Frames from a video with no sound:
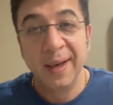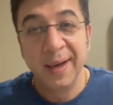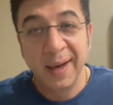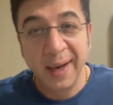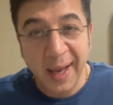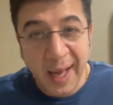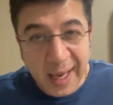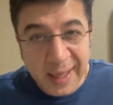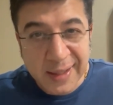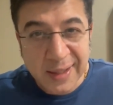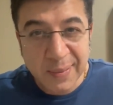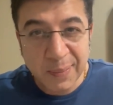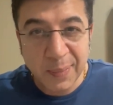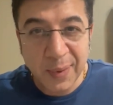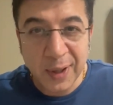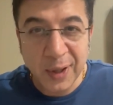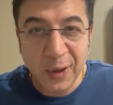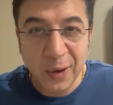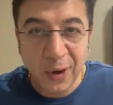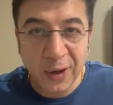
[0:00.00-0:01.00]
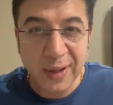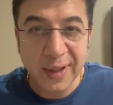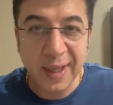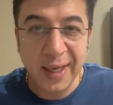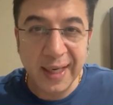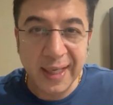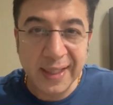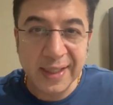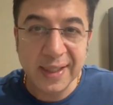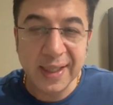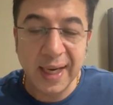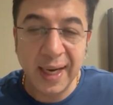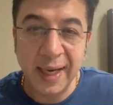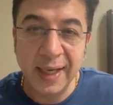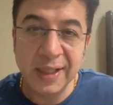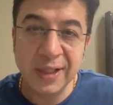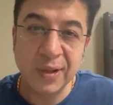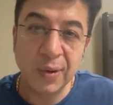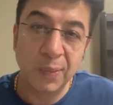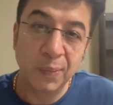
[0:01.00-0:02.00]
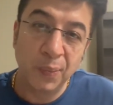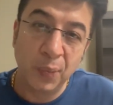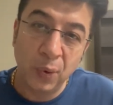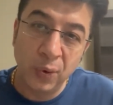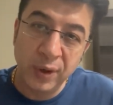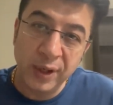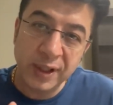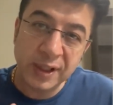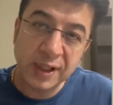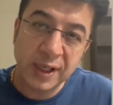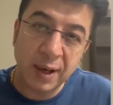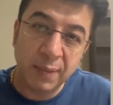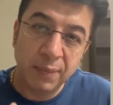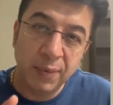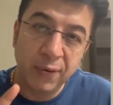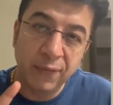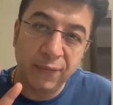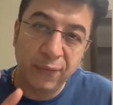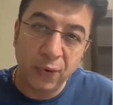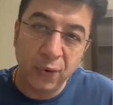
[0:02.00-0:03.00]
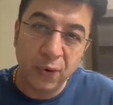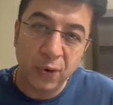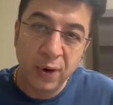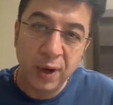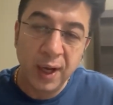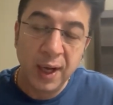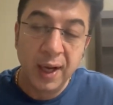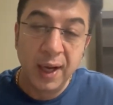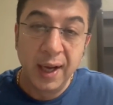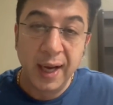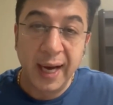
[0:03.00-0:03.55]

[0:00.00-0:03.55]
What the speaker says: Last but not the least, guys, bonus number four,